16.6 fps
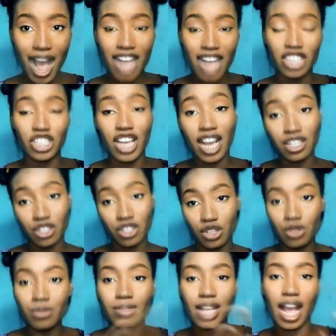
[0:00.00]
she
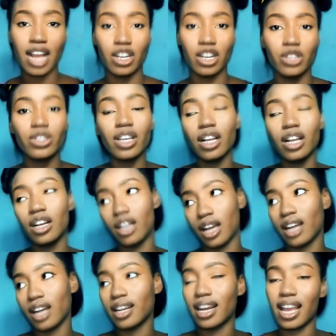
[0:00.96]
assumes i look a
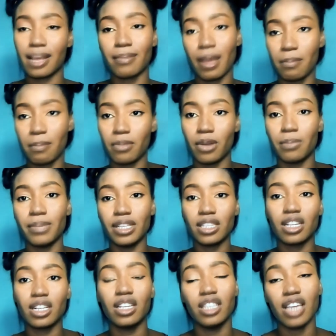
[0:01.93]
lot like my mom
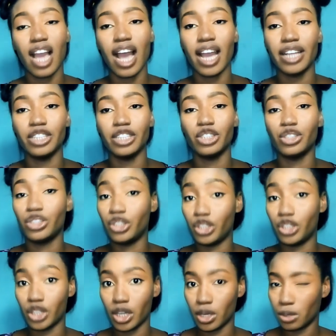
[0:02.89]
basically i
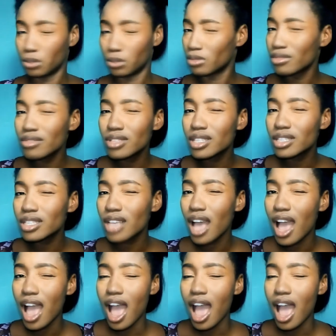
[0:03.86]
don't